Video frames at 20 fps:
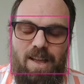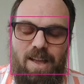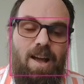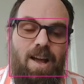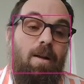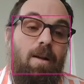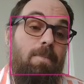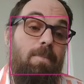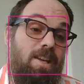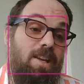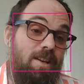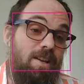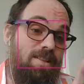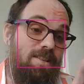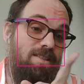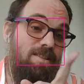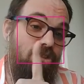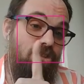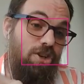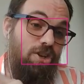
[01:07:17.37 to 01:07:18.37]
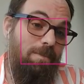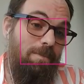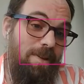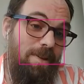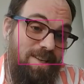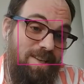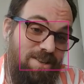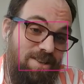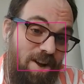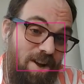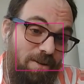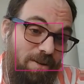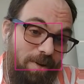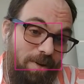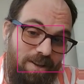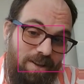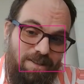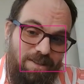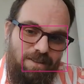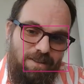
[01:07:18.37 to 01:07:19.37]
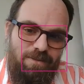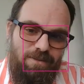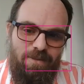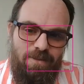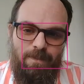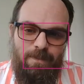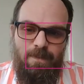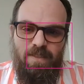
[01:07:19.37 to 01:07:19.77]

because jump is not relative,